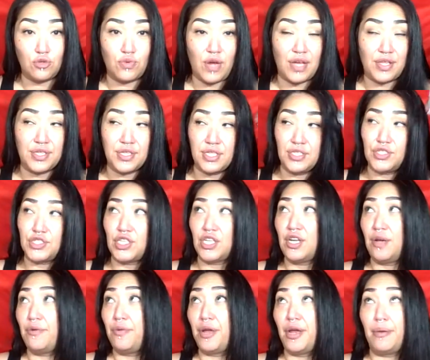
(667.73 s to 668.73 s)
Rather than sit
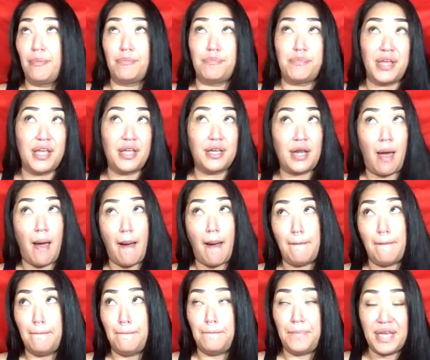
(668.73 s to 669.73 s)
up here being
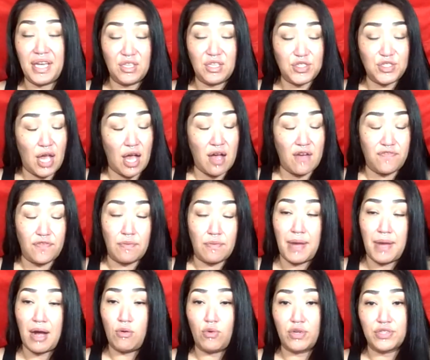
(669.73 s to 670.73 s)
a pissed off
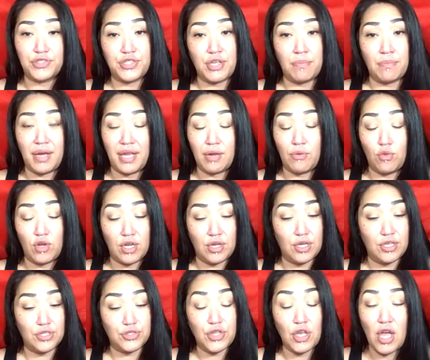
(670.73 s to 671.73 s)
about what somebody
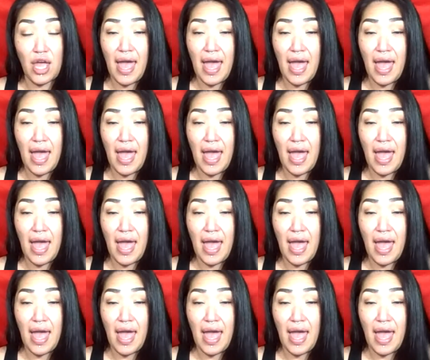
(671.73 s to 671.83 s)
was,